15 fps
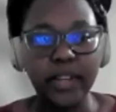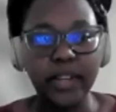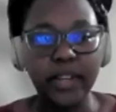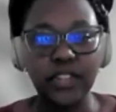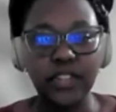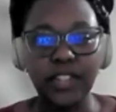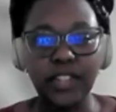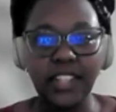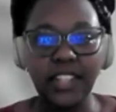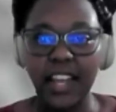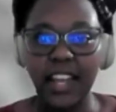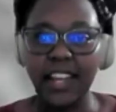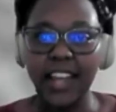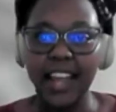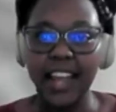much,
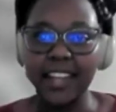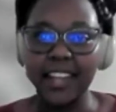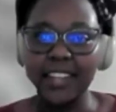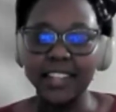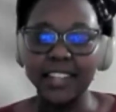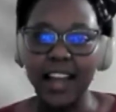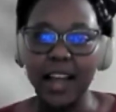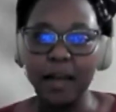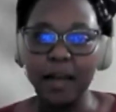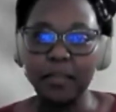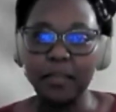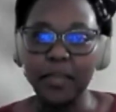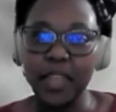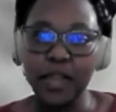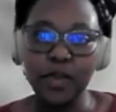Didier, and
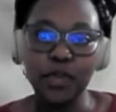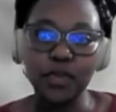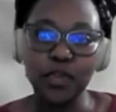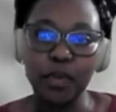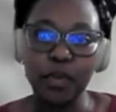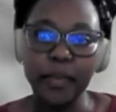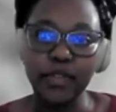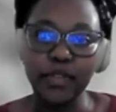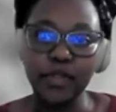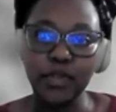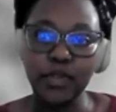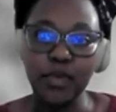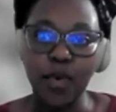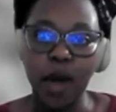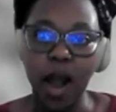thank you so
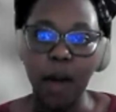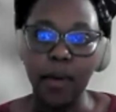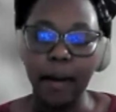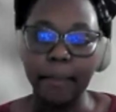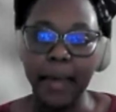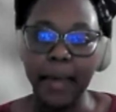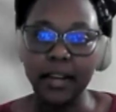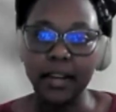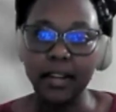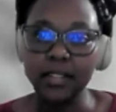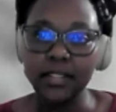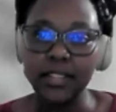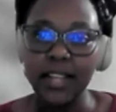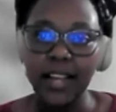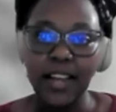much to our
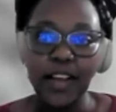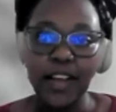panels.